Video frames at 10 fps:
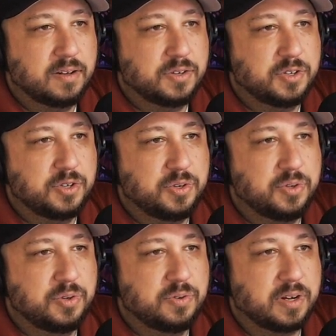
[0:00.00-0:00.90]

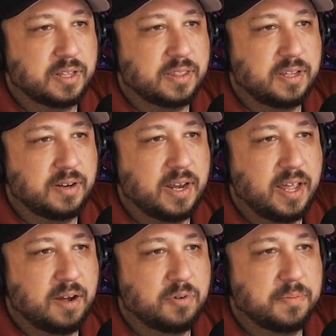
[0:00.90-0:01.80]
to, I think
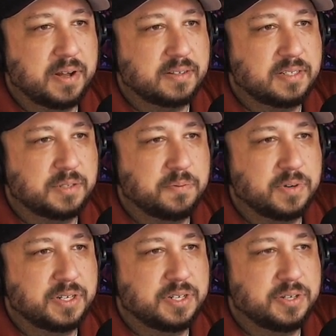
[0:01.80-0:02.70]
now we're about
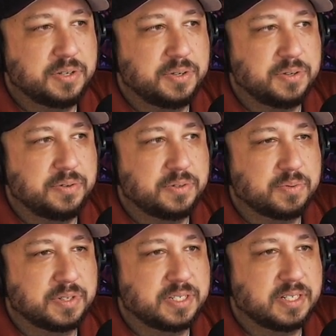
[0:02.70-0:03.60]
6.2 is
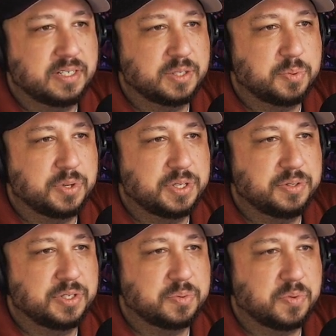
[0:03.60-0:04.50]
what it said, 6.2,
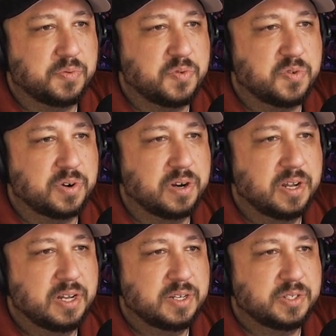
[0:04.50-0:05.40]
6.4,
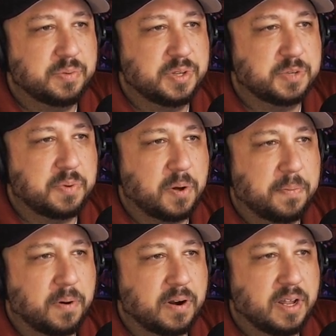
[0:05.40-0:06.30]
somewhere in this
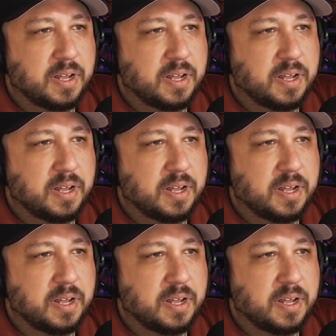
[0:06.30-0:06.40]
ballpark.